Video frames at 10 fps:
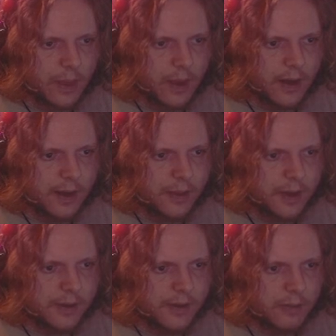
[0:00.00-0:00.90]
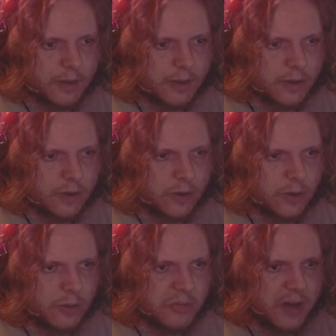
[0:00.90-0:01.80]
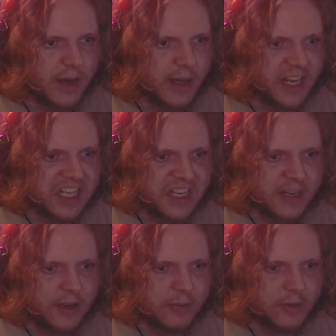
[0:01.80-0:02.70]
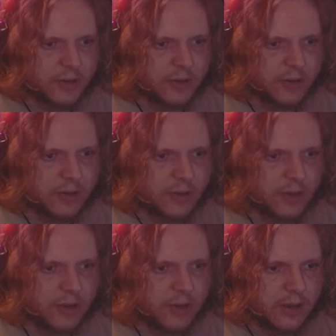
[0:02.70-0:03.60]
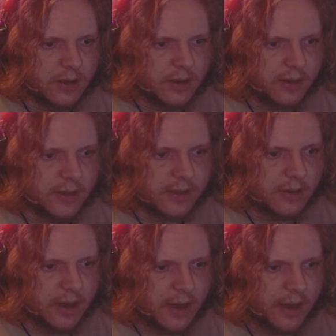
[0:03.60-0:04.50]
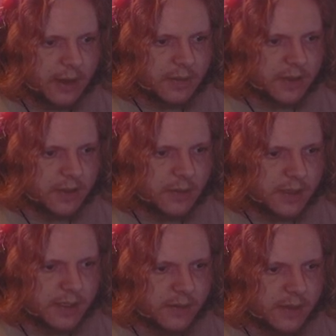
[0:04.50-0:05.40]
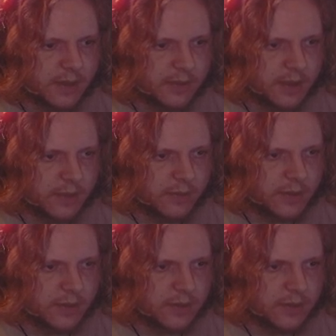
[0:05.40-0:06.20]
I thought that would look cool, but it didn't end up looking cool. That's okay. Happens to the best of us sometimes.